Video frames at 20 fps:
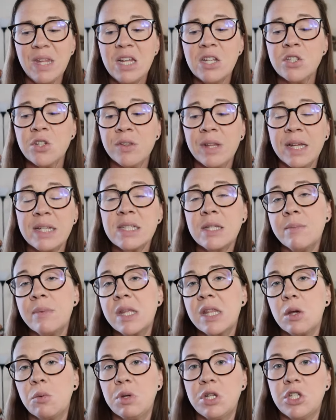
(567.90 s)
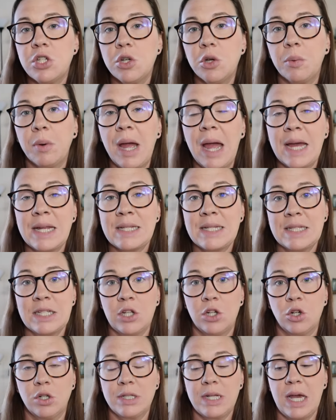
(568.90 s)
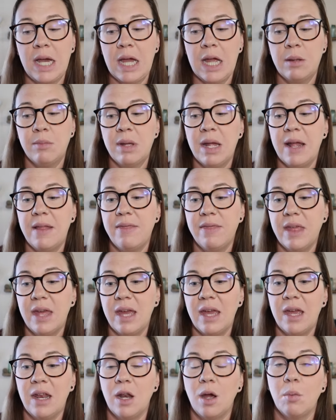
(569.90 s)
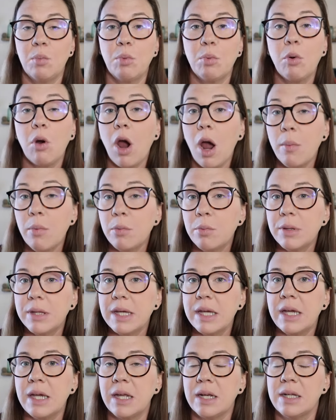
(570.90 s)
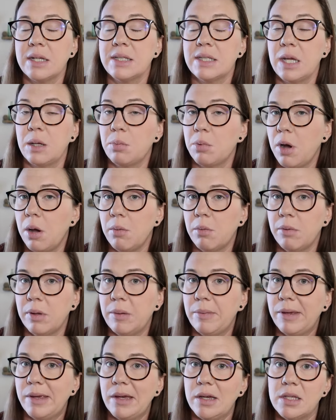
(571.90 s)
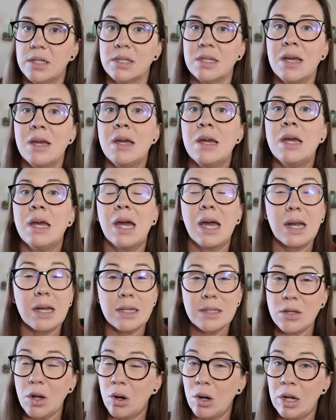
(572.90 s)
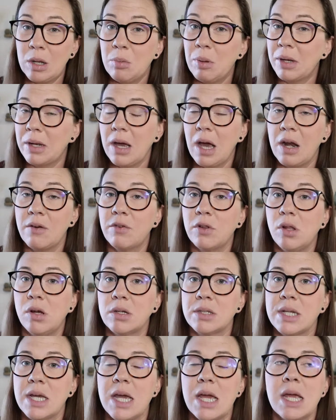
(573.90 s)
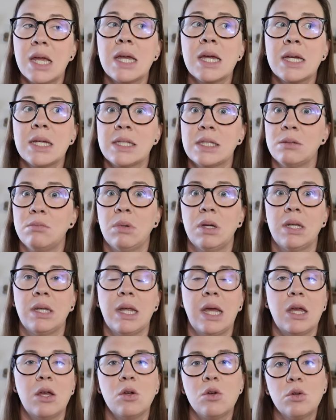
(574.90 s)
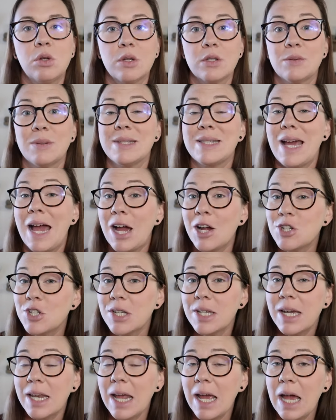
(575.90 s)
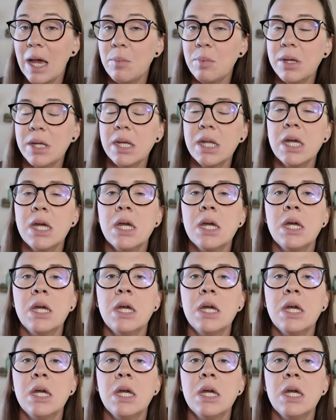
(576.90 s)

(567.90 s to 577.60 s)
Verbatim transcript: and so that's something that we do at dinner time. And then probably, and I say probably because it has already been kind of a long day. It's a Monday. Who knows what's actually going to happen?